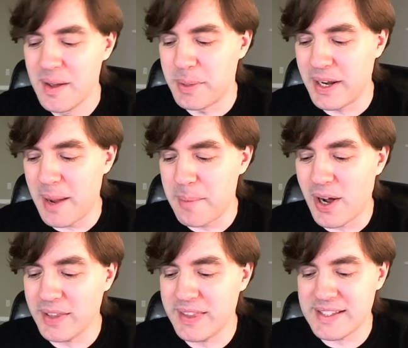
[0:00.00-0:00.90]
But I
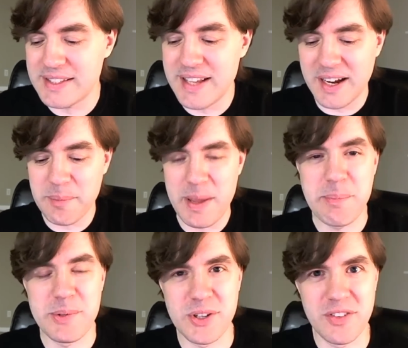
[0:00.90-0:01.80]
brought that stack of
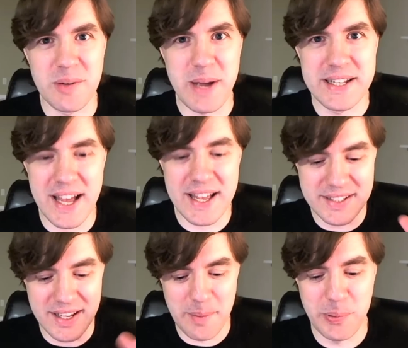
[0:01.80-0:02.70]
papers over to my
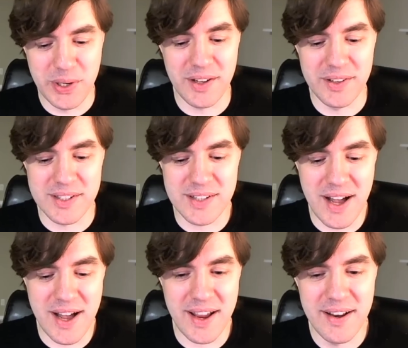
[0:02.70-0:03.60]
desk and I put it on the
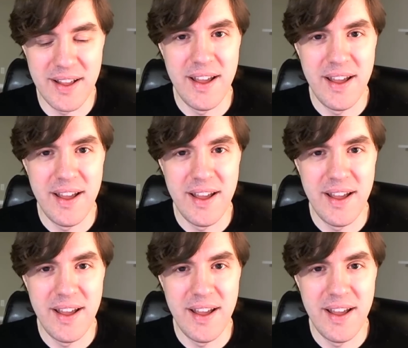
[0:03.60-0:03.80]
side.